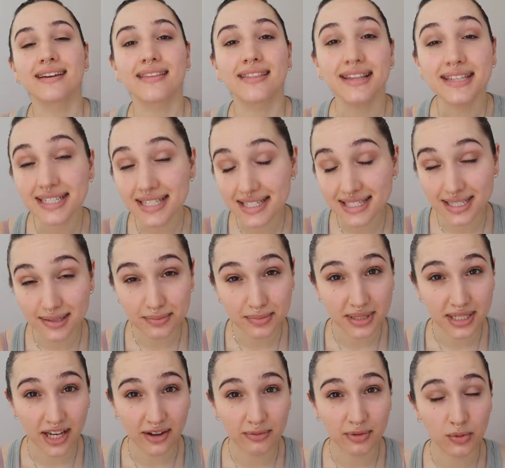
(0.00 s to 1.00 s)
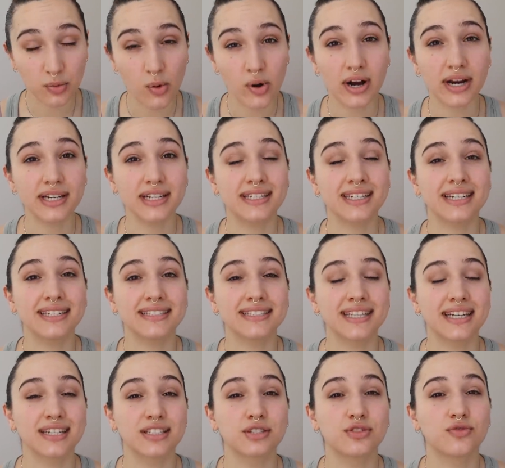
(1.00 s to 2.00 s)
This is something I've been wanting to taste
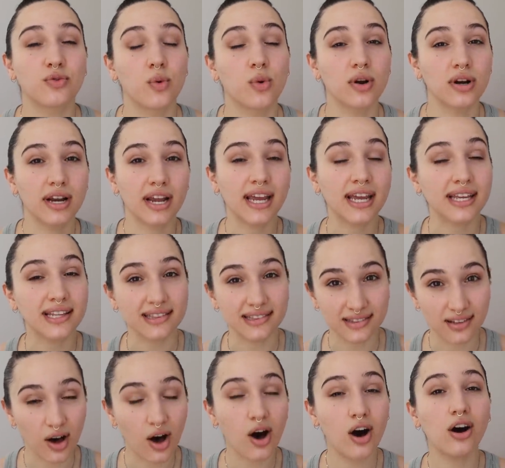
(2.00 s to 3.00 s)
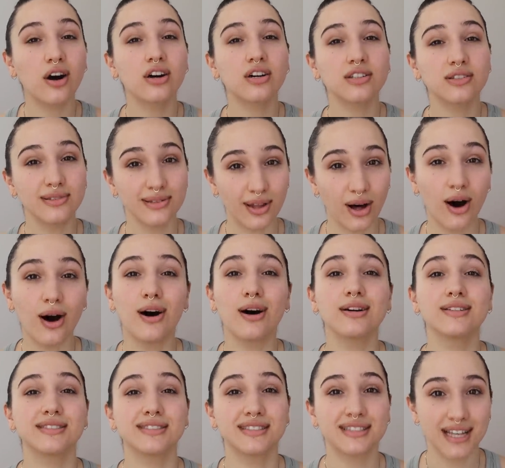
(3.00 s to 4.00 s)
test for a long,
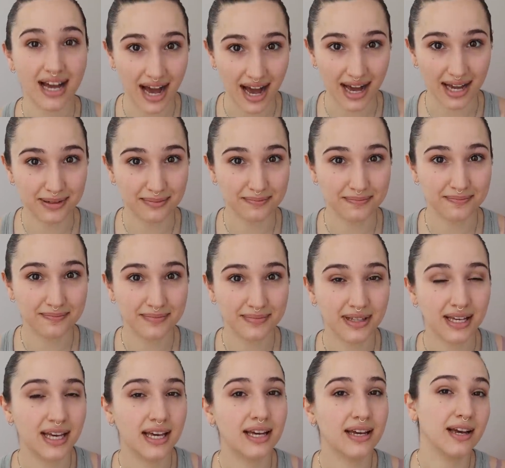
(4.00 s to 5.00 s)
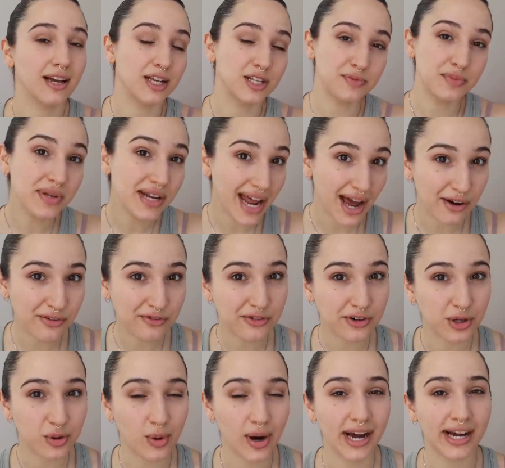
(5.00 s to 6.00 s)
long time. It's been out
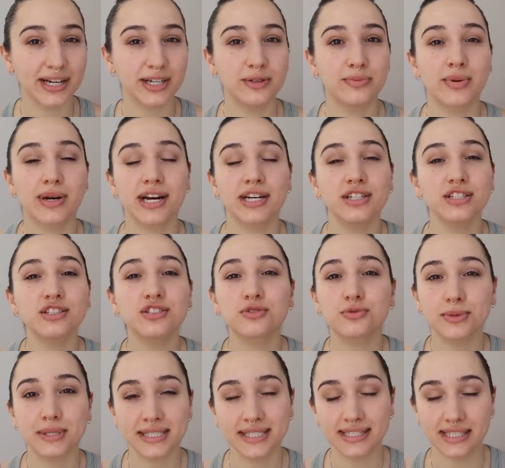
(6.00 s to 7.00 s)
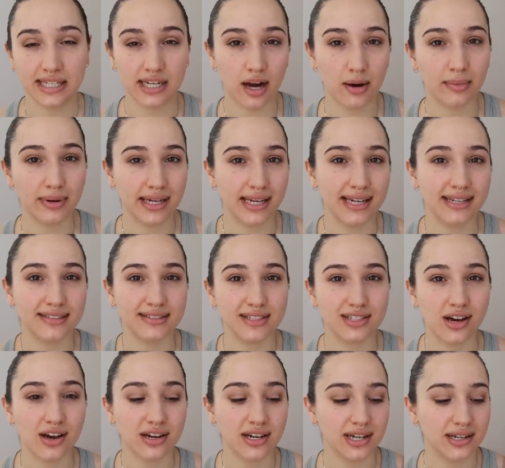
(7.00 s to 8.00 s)
for a while, but I just recently got my hands
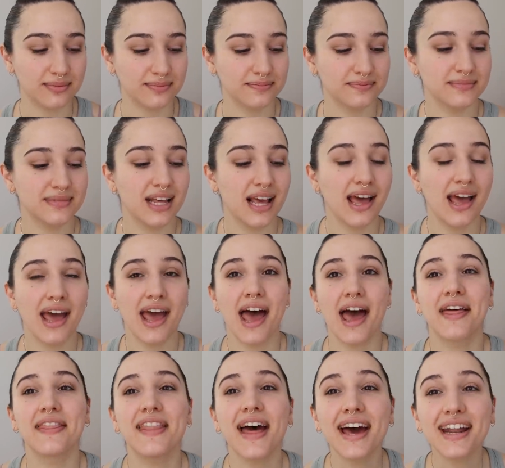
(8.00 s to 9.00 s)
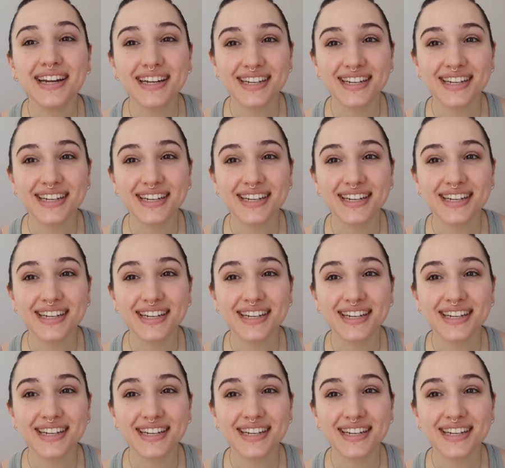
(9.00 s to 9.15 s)
on it. And that